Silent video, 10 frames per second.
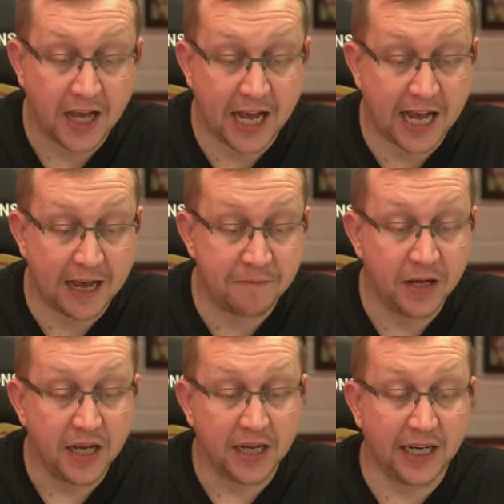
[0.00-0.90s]

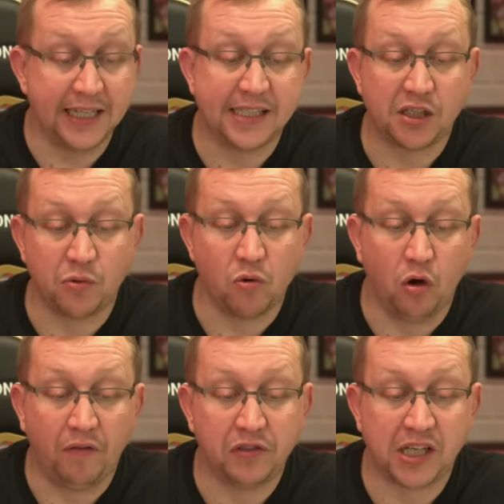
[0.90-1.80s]
Glyn says we were
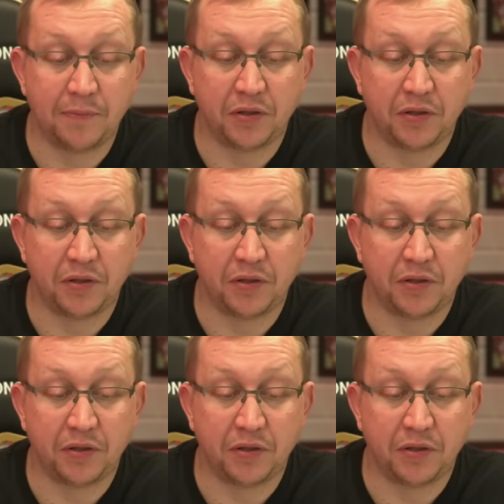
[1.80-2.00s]
awful tonight,